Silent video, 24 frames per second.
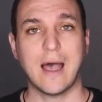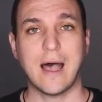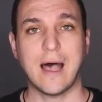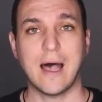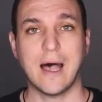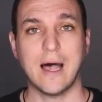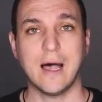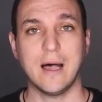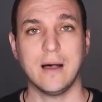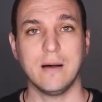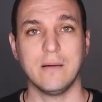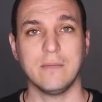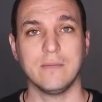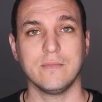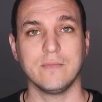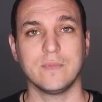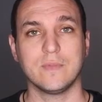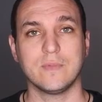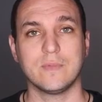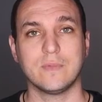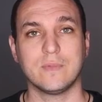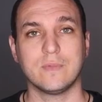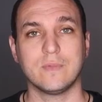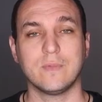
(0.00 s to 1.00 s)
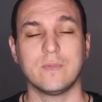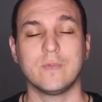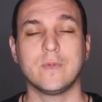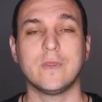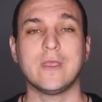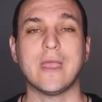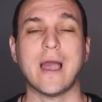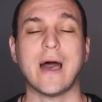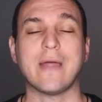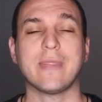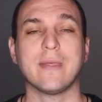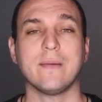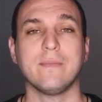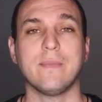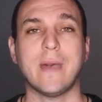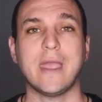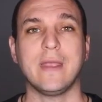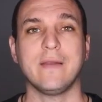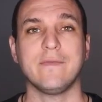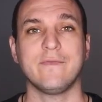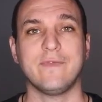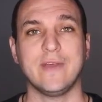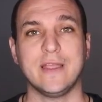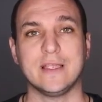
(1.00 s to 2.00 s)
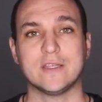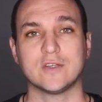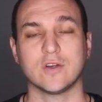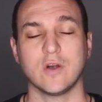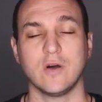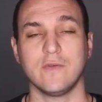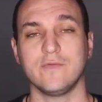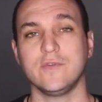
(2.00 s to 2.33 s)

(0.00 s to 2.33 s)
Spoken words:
The other main feature